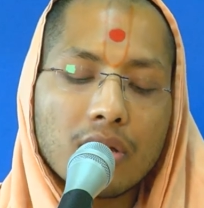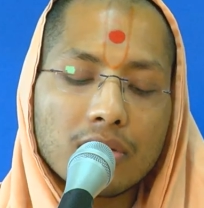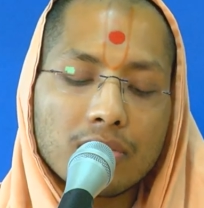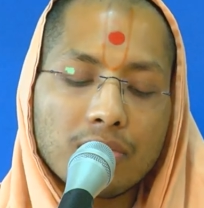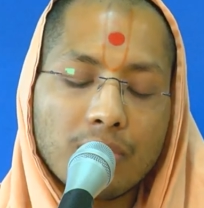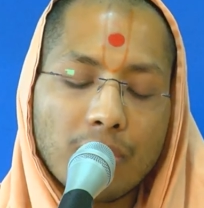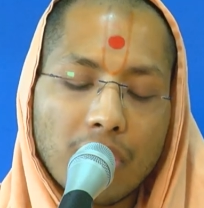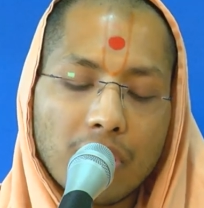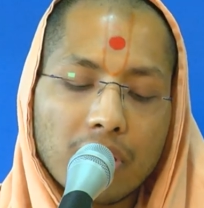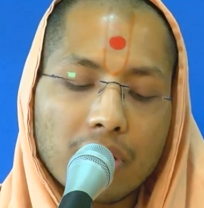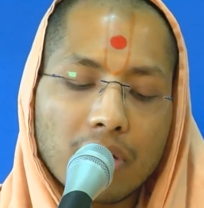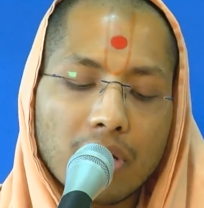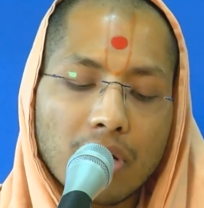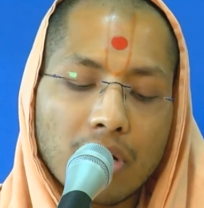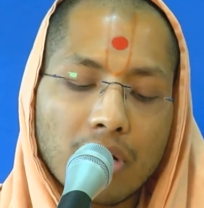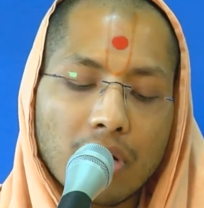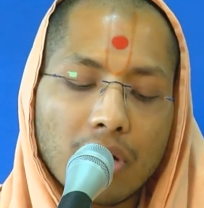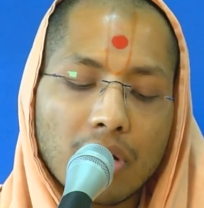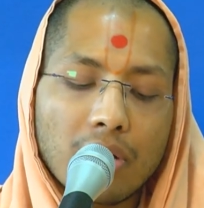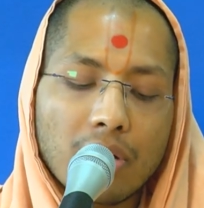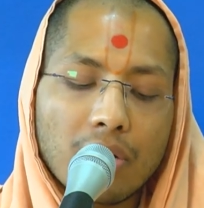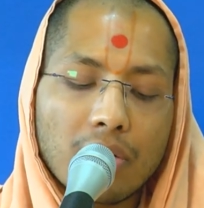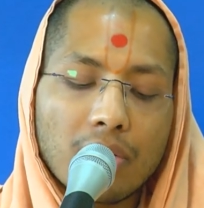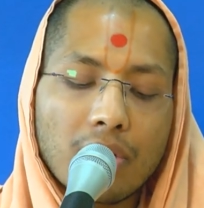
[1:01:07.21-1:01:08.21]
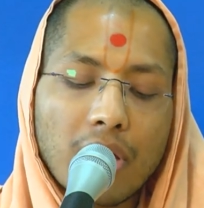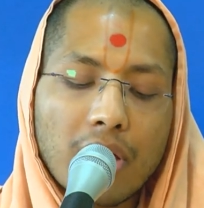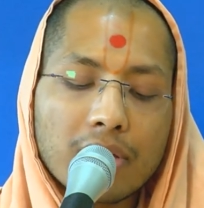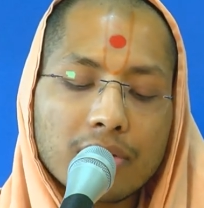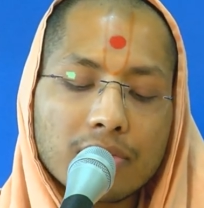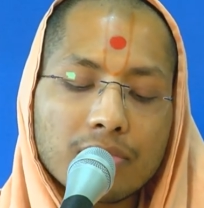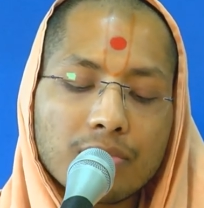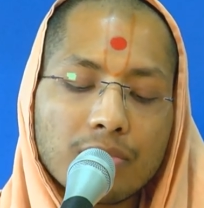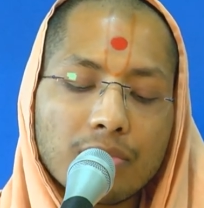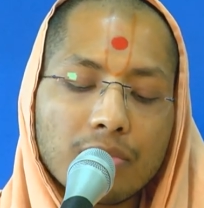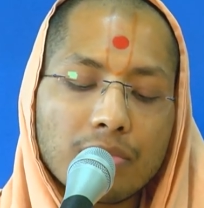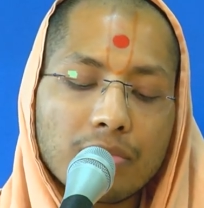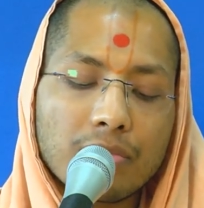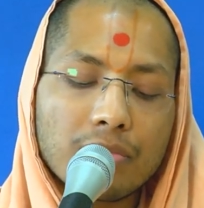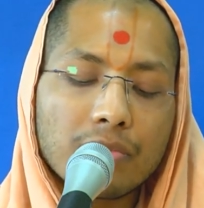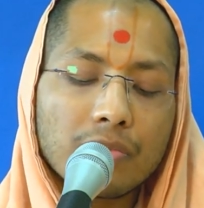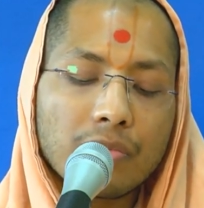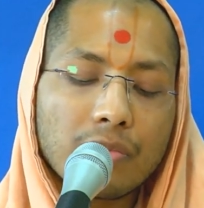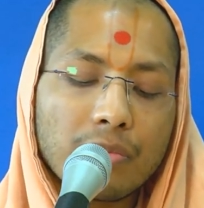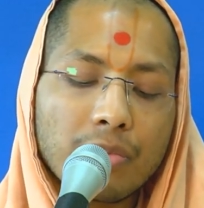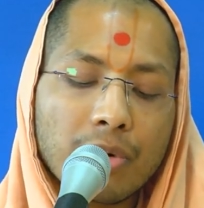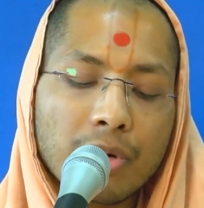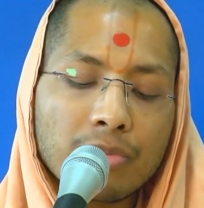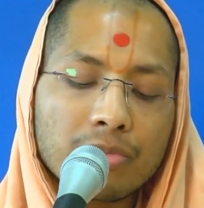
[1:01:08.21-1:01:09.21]
But uh, as
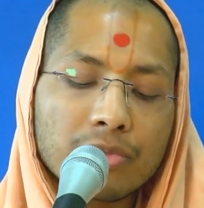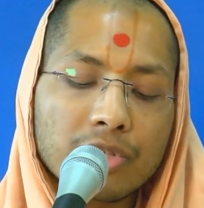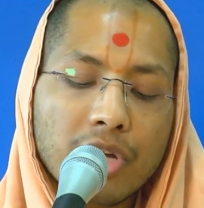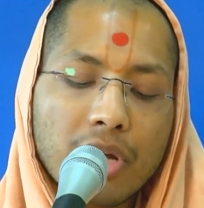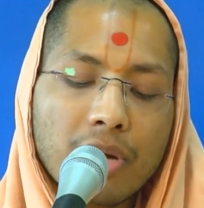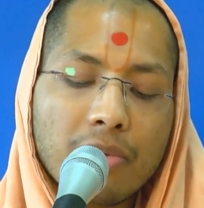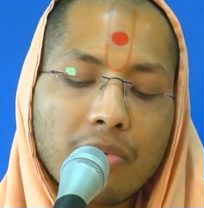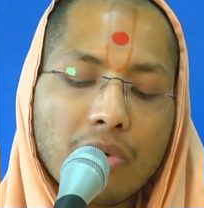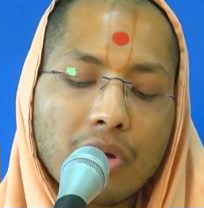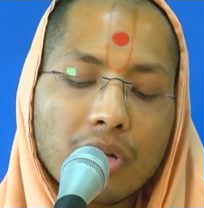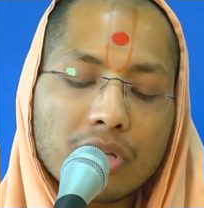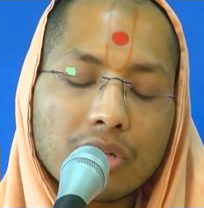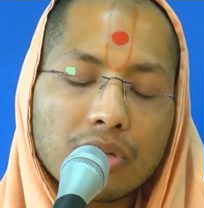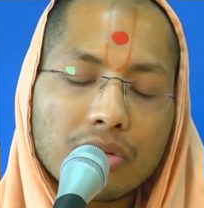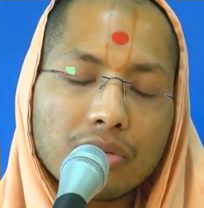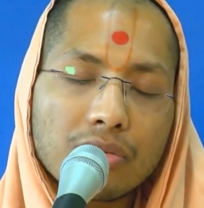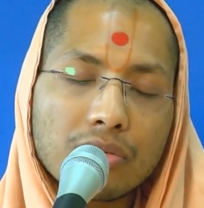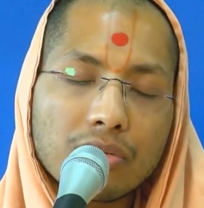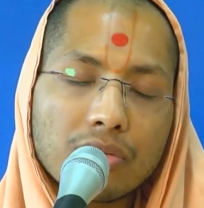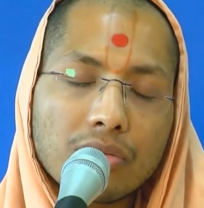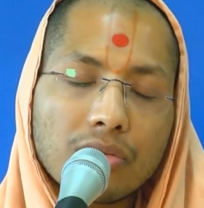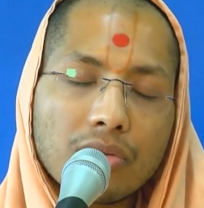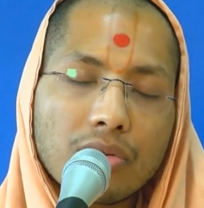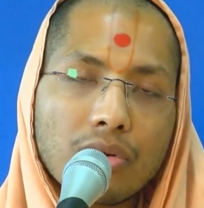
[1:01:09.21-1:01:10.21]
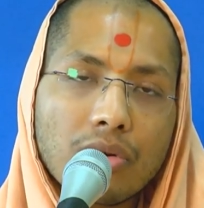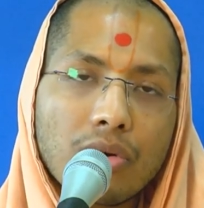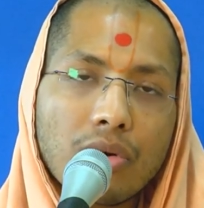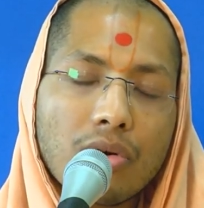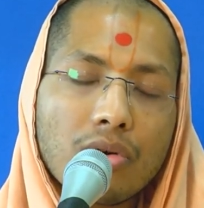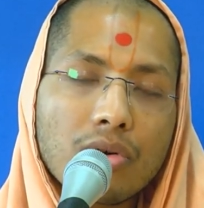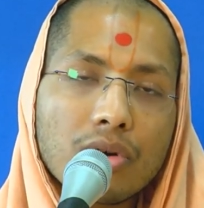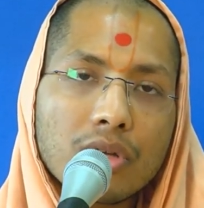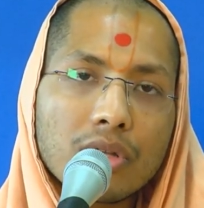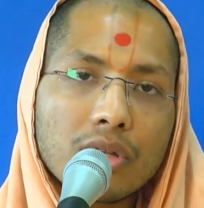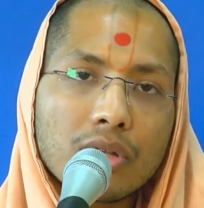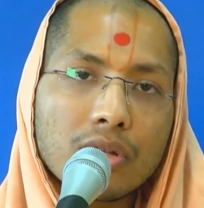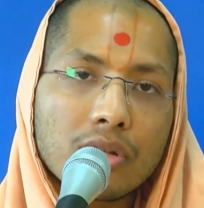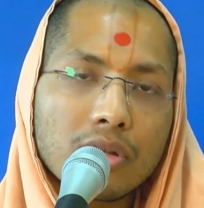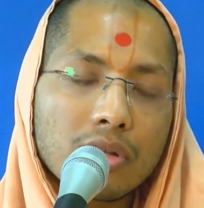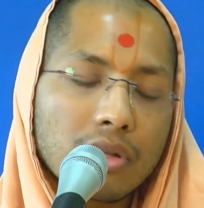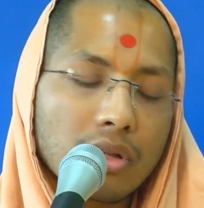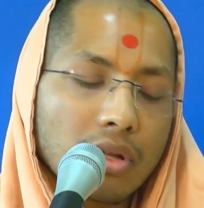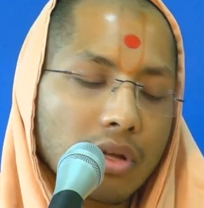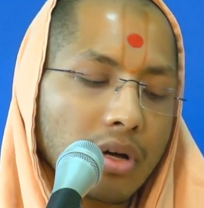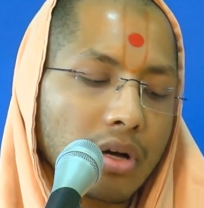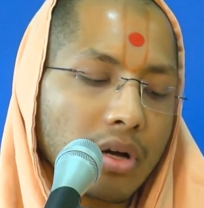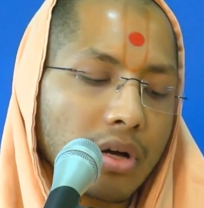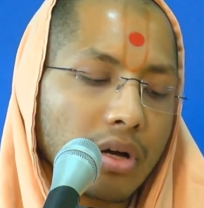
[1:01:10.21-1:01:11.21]
Brahmachari want to go
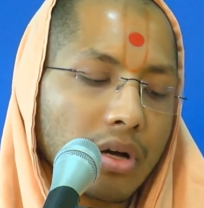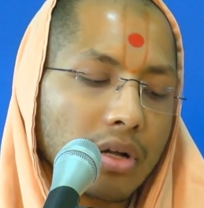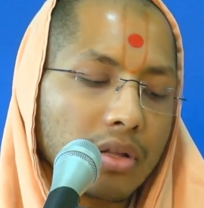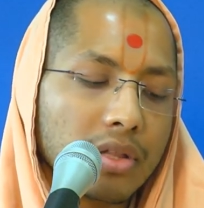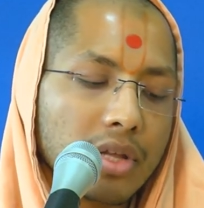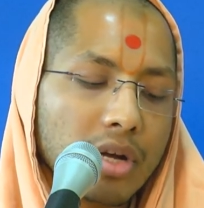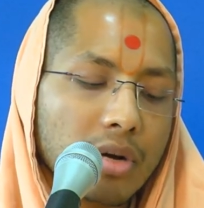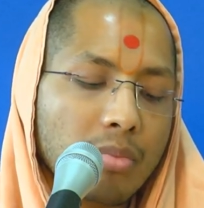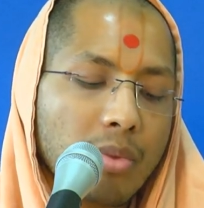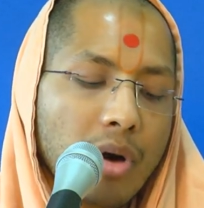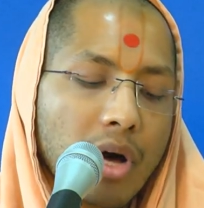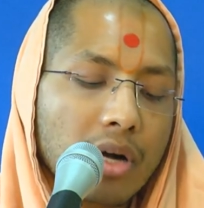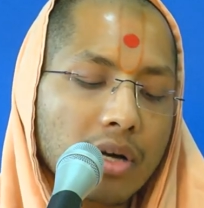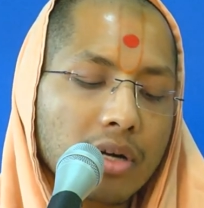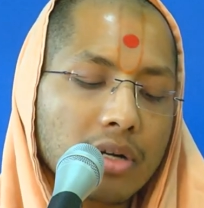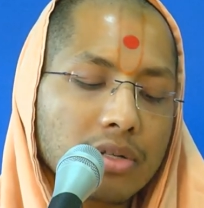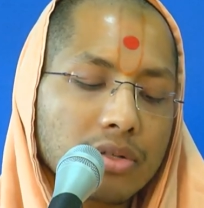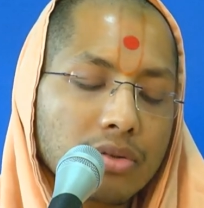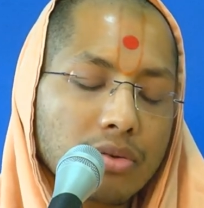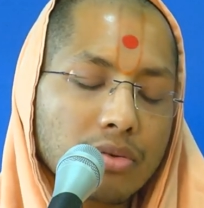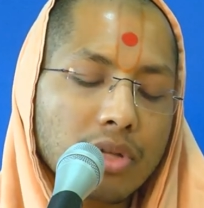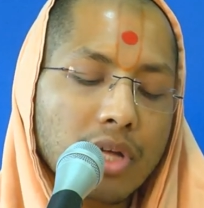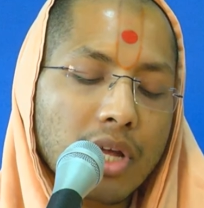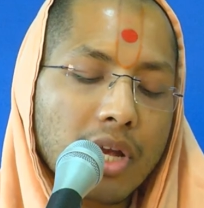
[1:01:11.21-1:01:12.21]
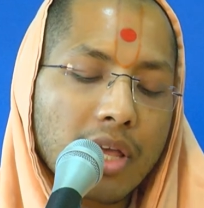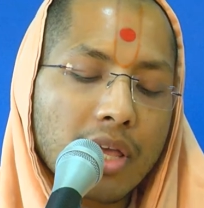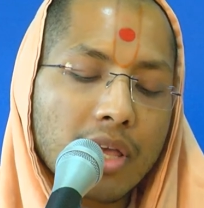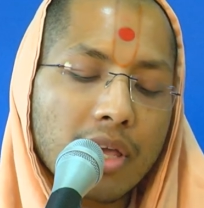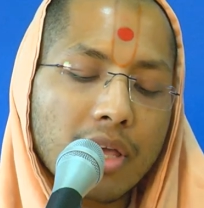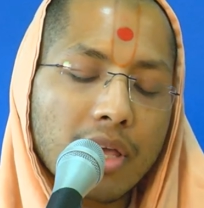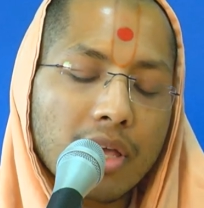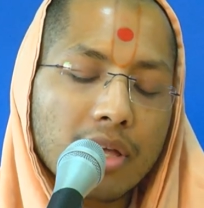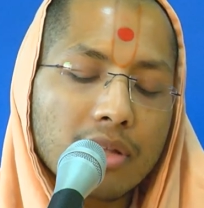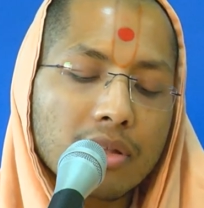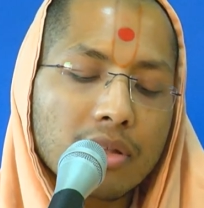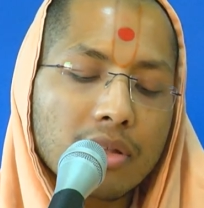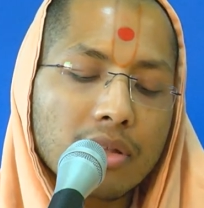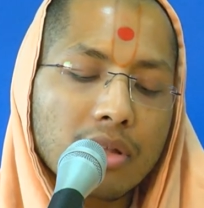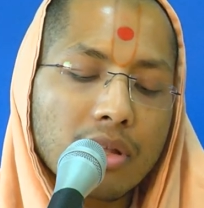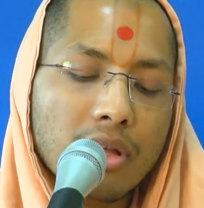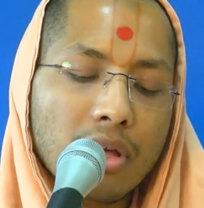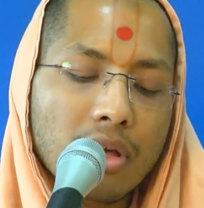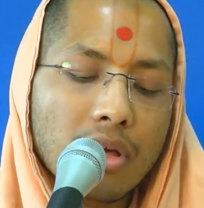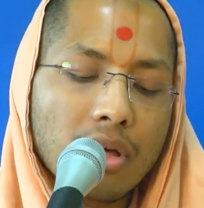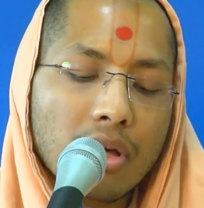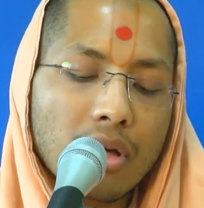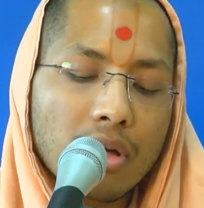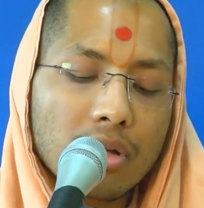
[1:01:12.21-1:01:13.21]
in uh, Darbargar so that he can
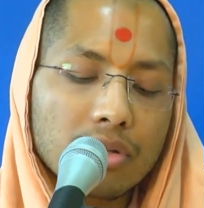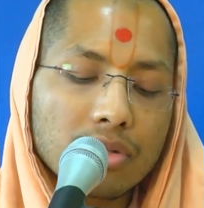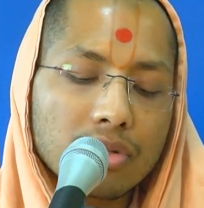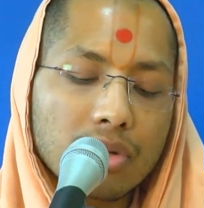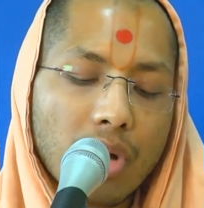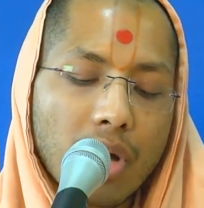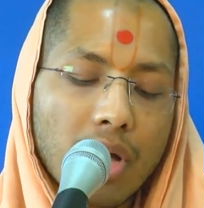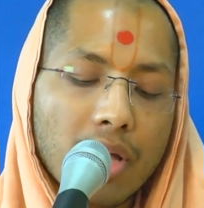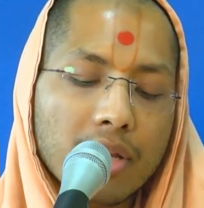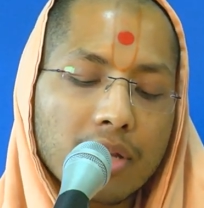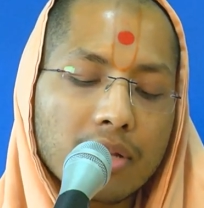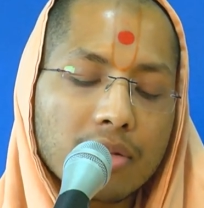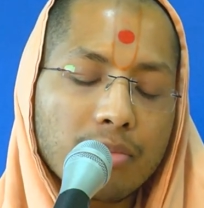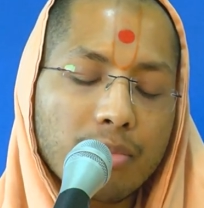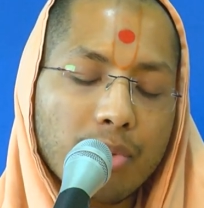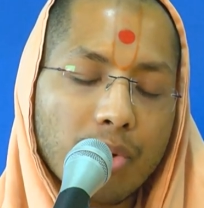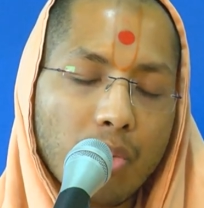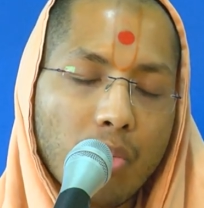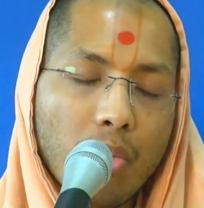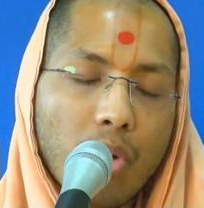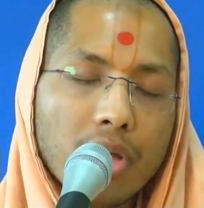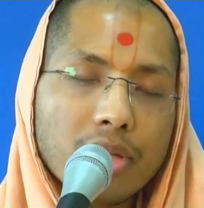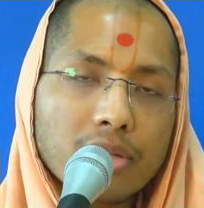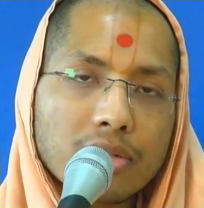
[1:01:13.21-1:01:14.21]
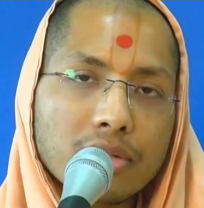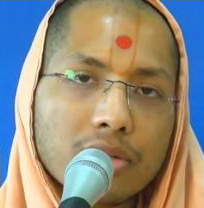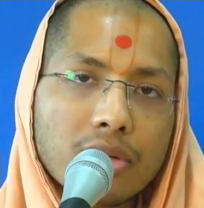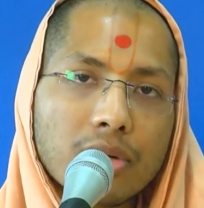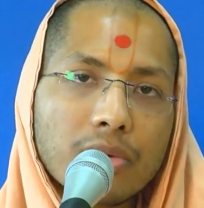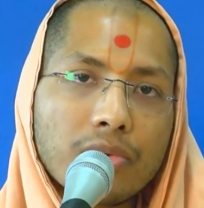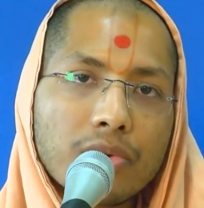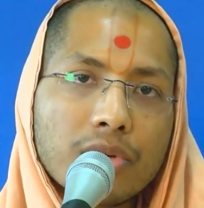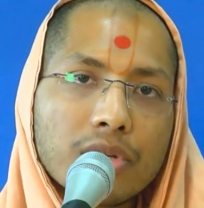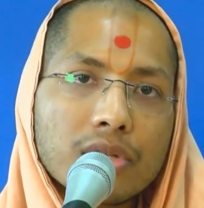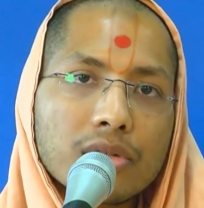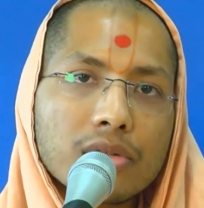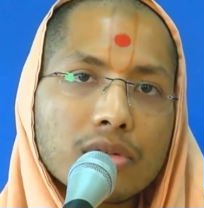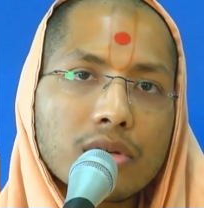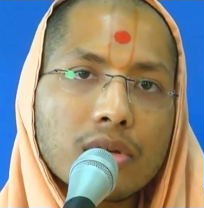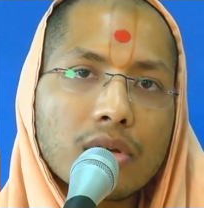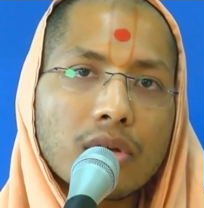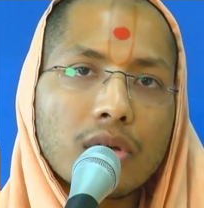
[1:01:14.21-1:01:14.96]
join in Bhagwan's service,